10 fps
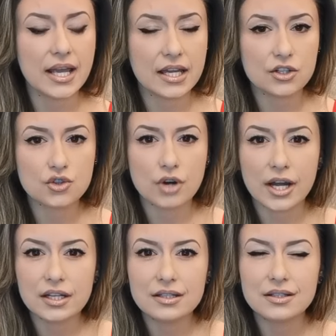and
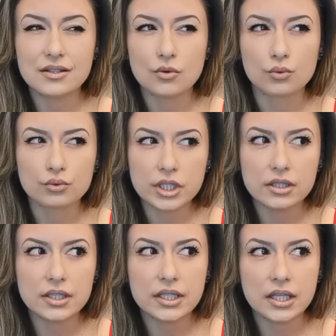try to
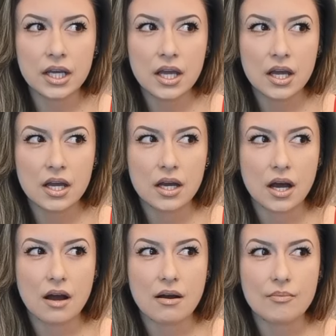really
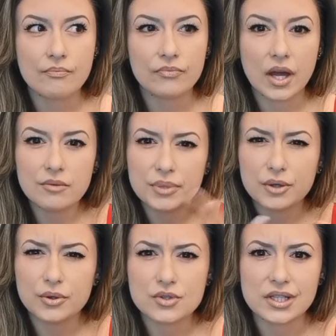
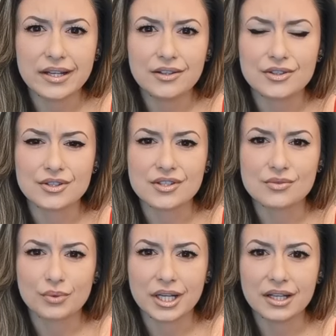unpeel those
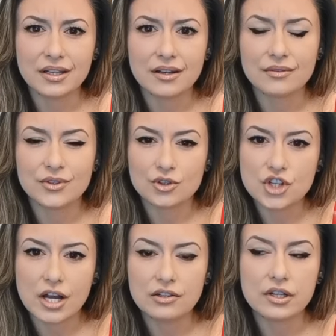layers, right, of your
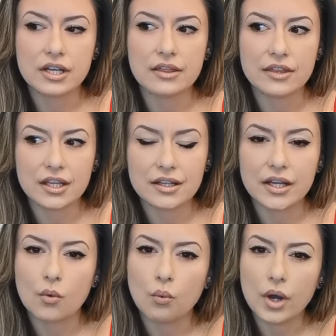childhood, and think,
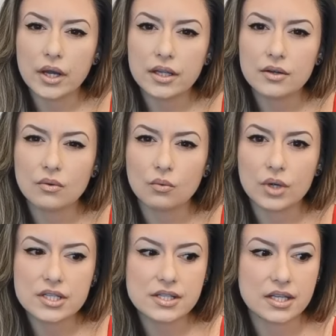like, what
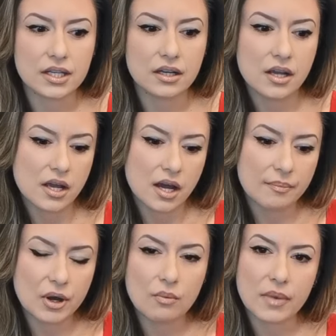was it
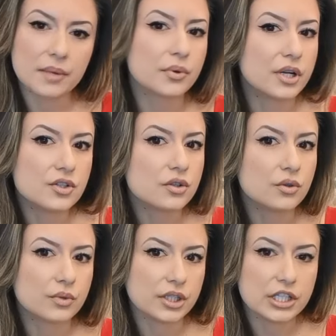about my parental
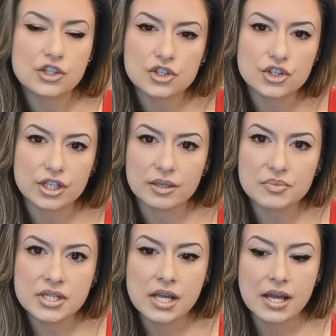
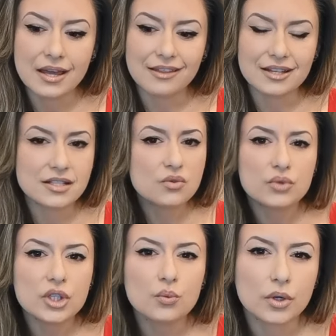relationships that didn't
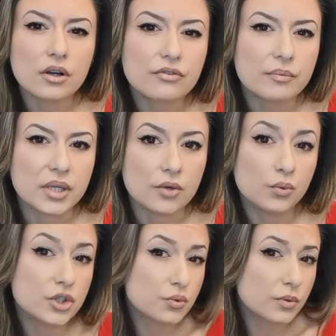really work for me?
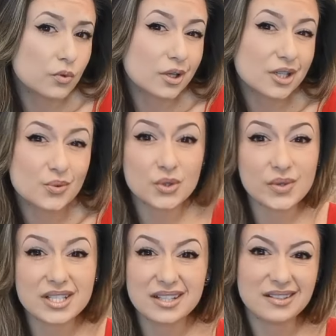Which one worked? Which
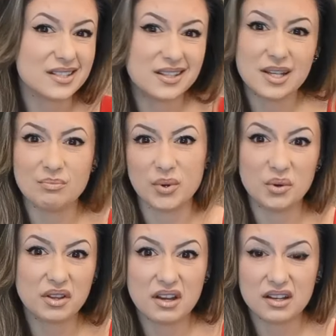one didn't? Did they
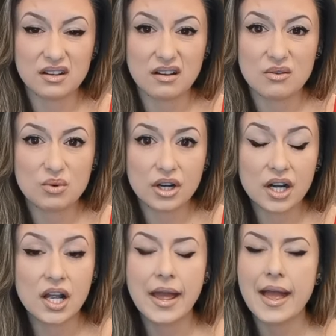both kind of not
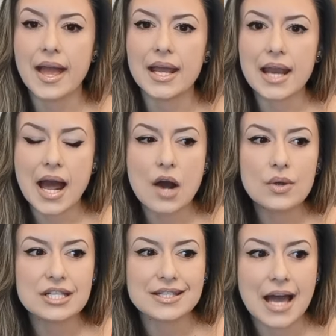work? And how
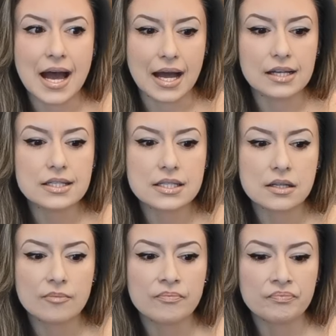is that
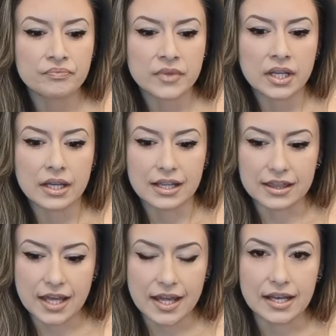
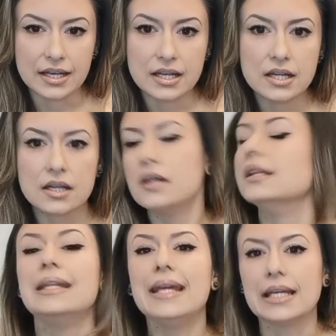then
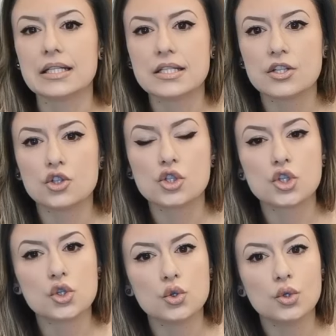linked
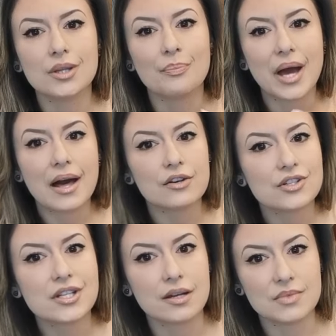to the
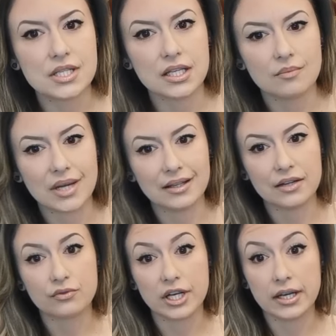patterns that I'm seeing in my
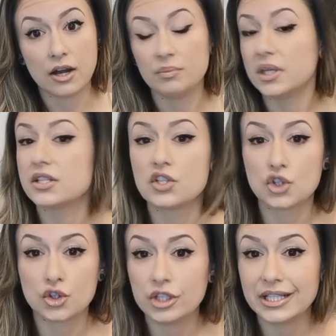life right now? Because it
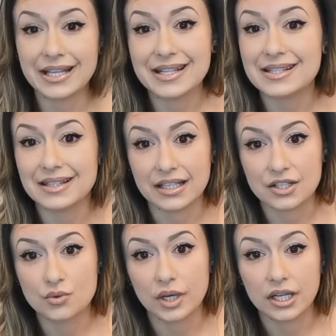certainly is
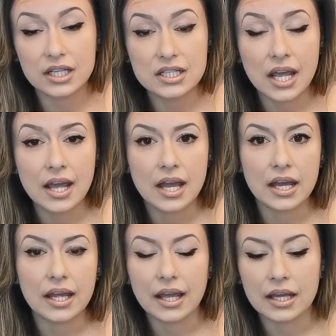linked, right?
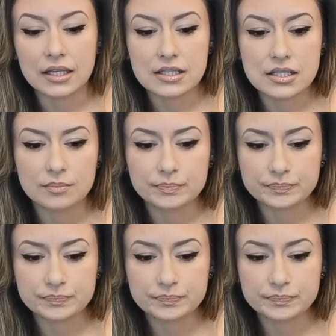And